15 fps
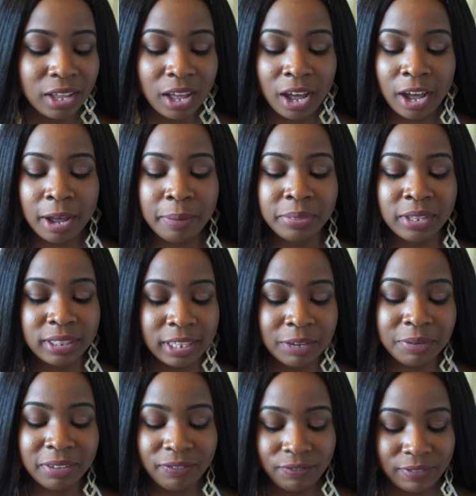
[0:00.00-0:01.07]
The thing
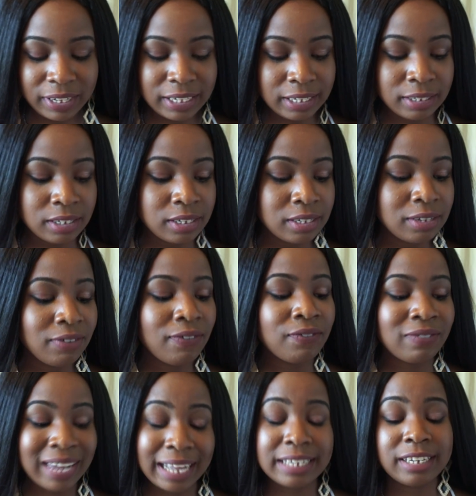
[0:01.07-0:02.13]
with
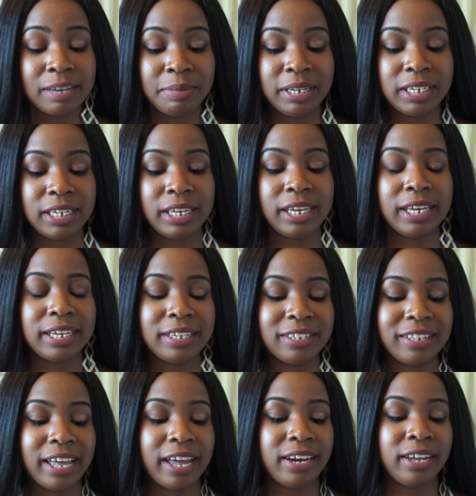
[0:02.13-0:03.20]
flat tummy tea is
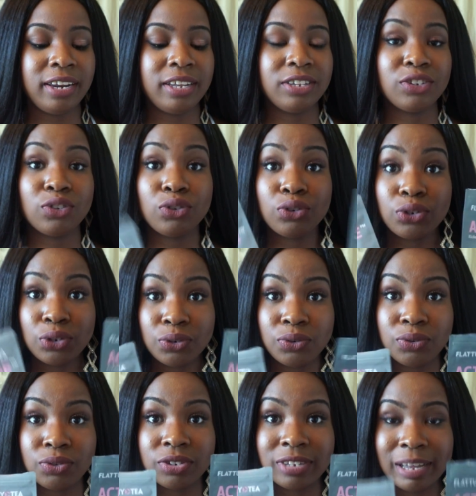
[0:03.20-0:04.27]
that it is
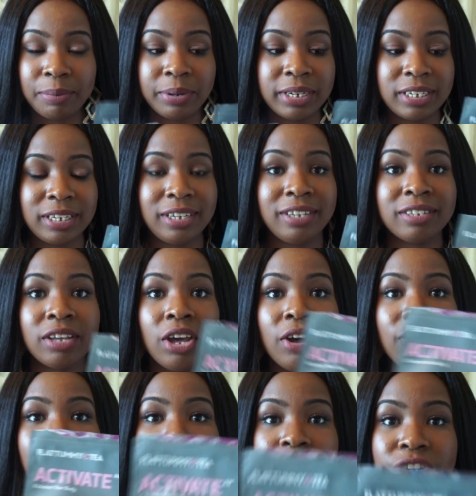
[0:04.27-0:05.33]
2 separate teas.
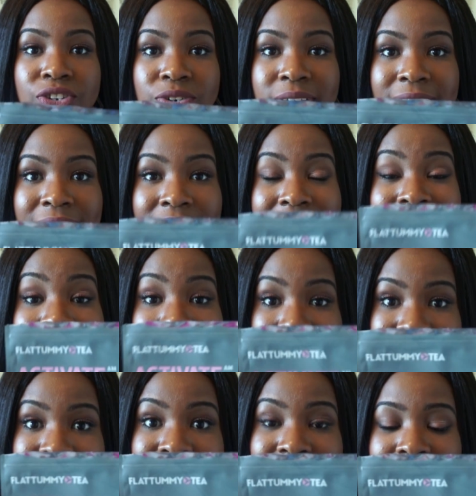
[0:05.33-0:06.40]
First, you have the
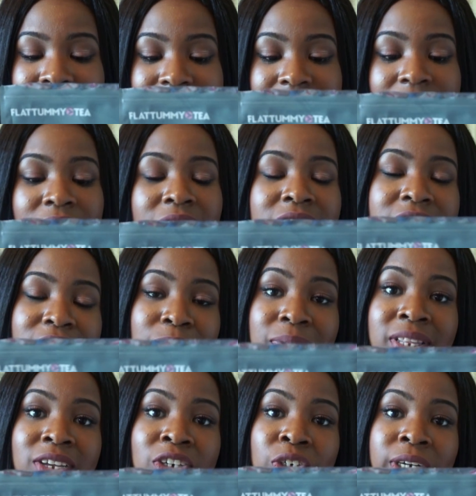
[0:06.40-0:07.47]
activate tea. This is
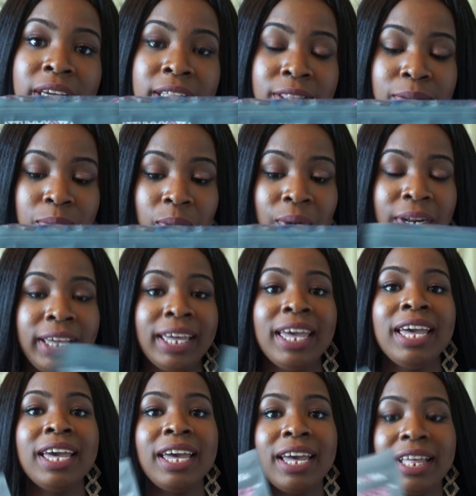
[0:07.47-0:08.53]
one that you drink in the morning,
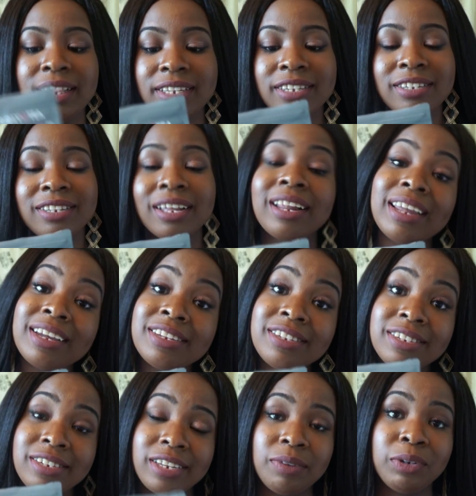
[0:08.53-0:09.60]
and this is the
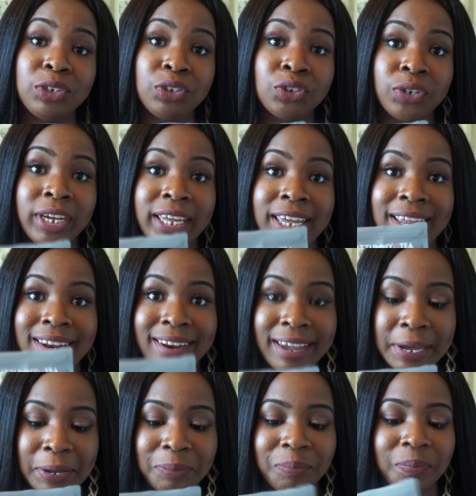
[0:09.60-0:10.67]
cleanse tea, which you drink at
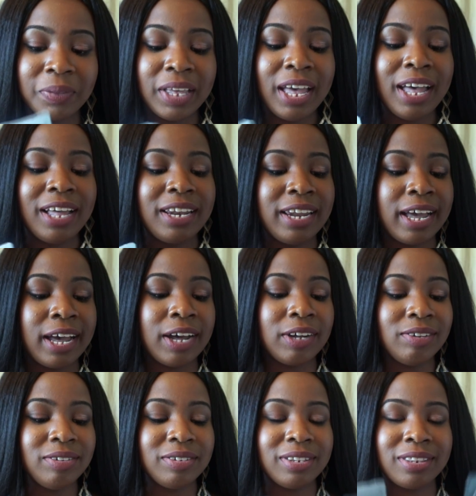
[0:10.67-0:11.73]
night.
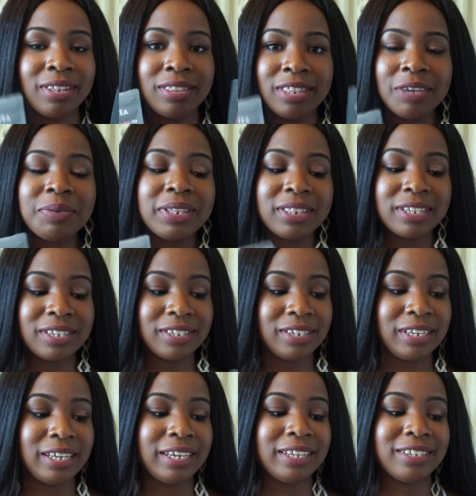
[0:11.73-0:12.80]
Now, the thing with this
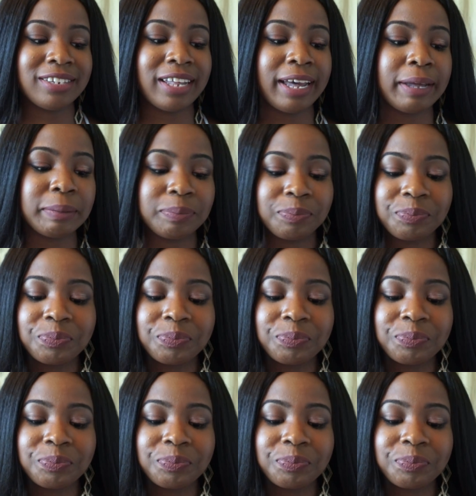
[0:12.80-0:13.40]
tea is that